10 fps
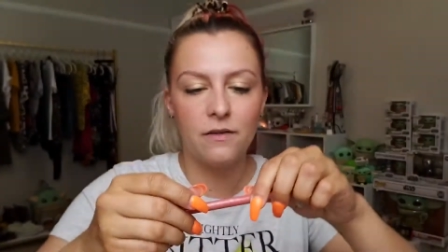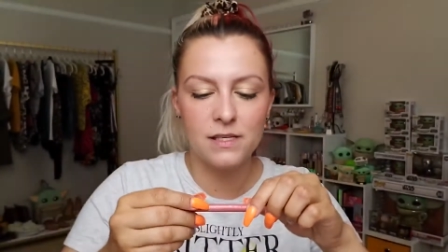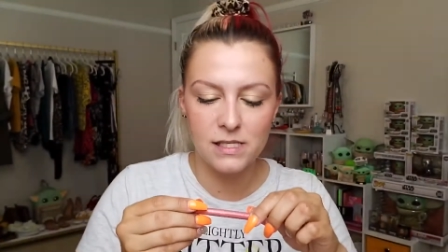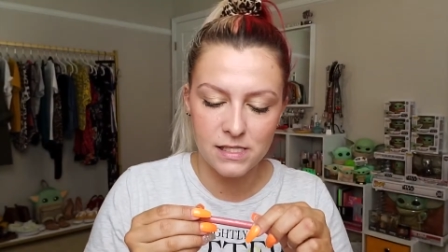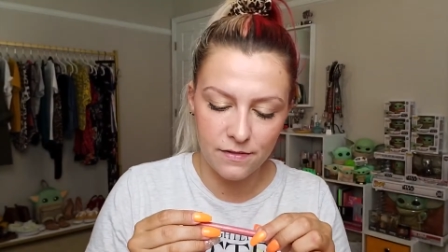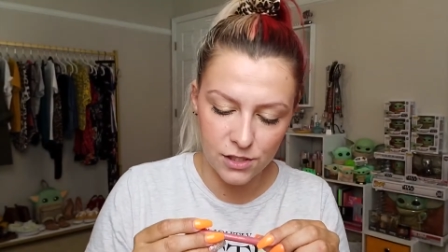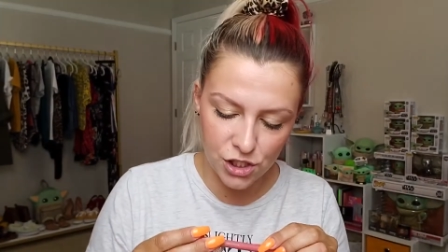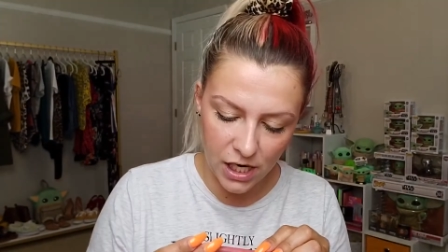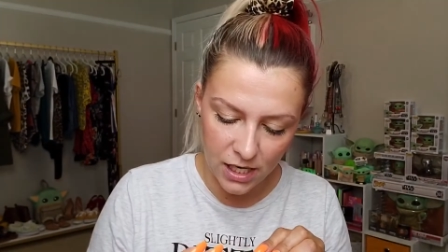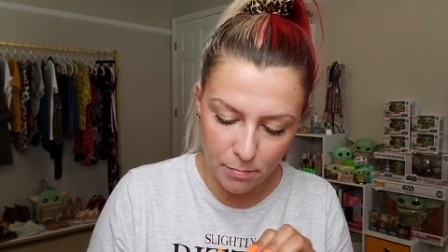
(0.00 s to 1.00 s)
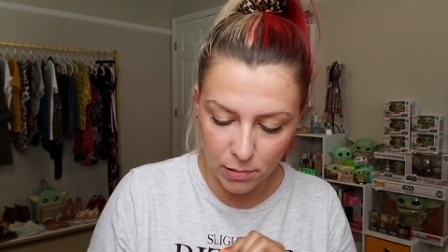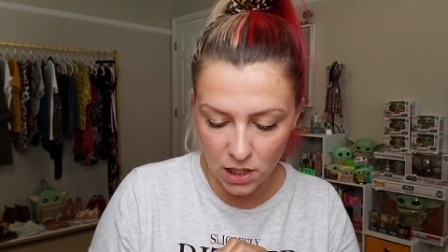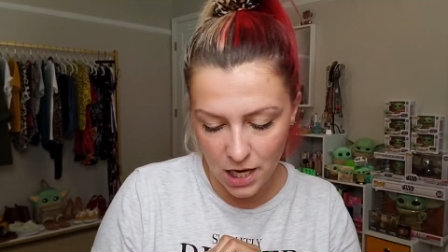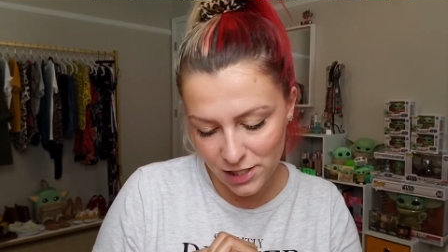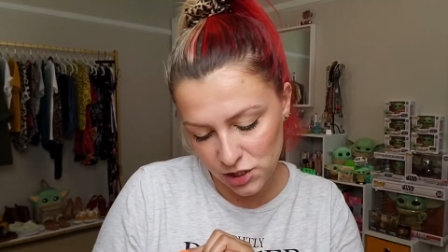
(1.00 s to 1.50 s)
This is in the shade
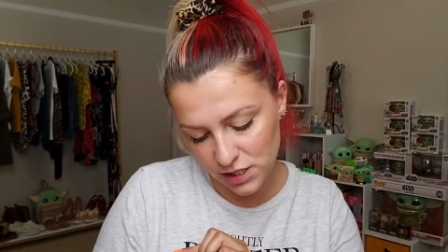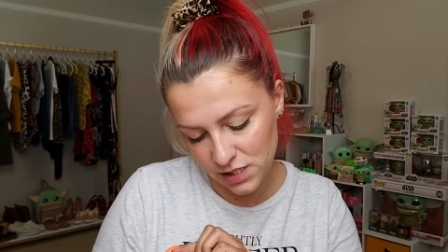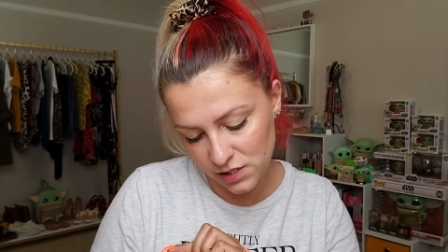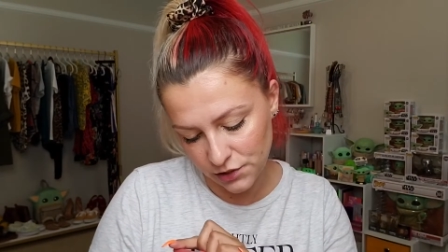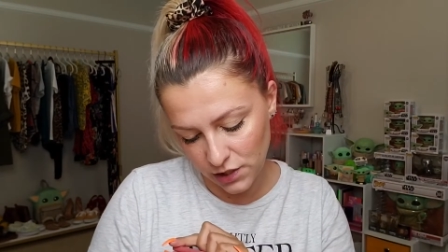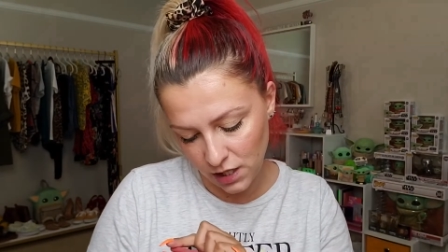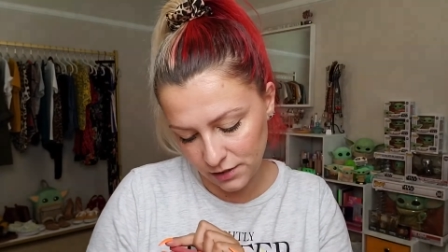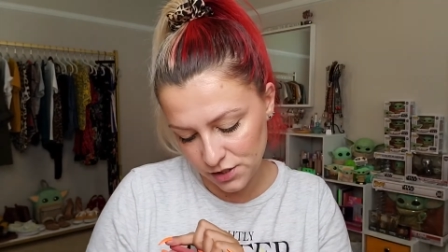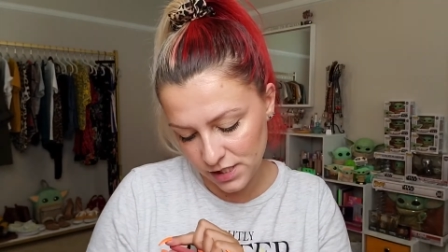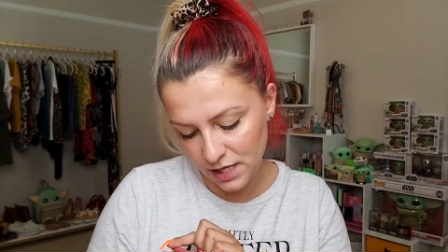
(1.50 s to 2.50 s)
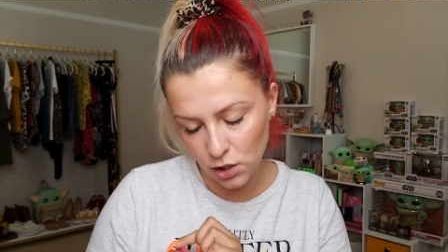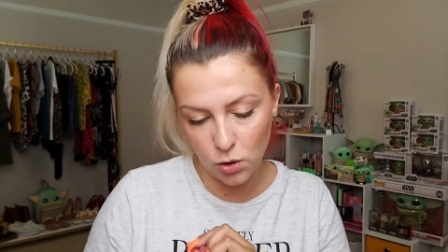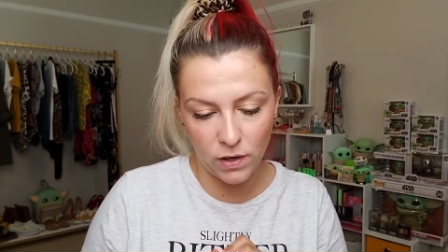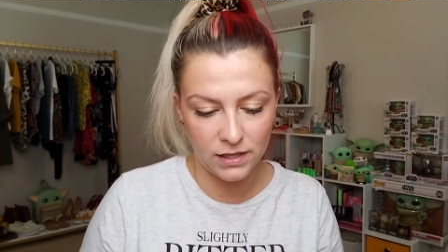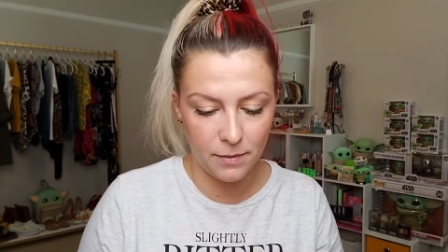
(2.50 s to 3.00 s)
Blush. This is their Colorstay
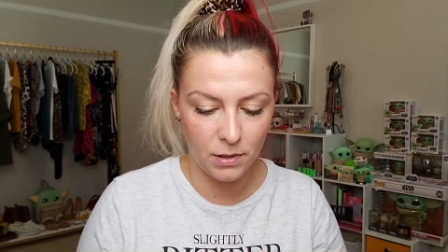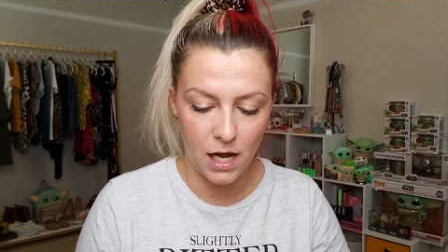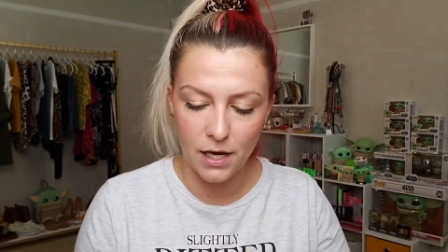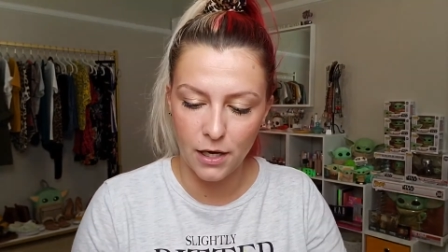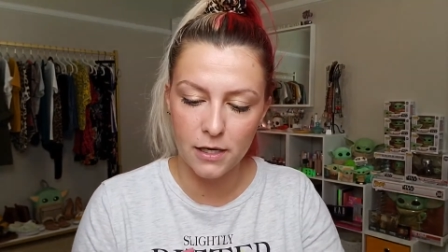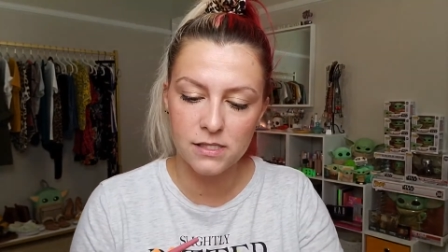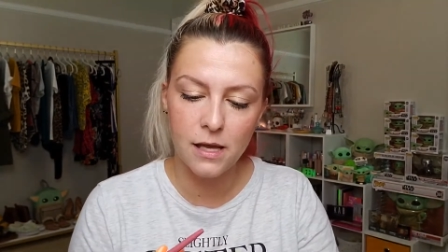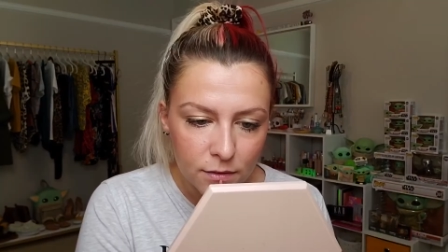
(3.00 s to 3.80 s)
Longwear lip liners.